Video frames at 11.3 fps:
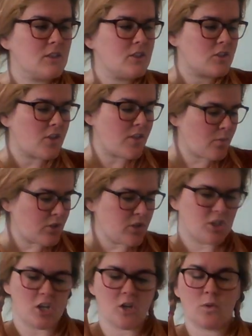So then what you
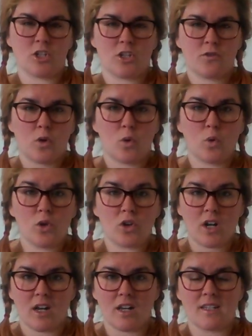do, once you've got all your
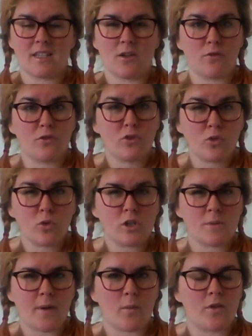colours and you've thought
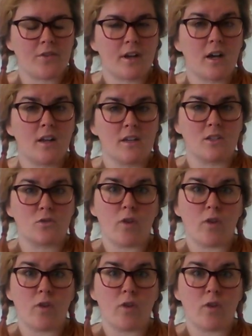about what the colours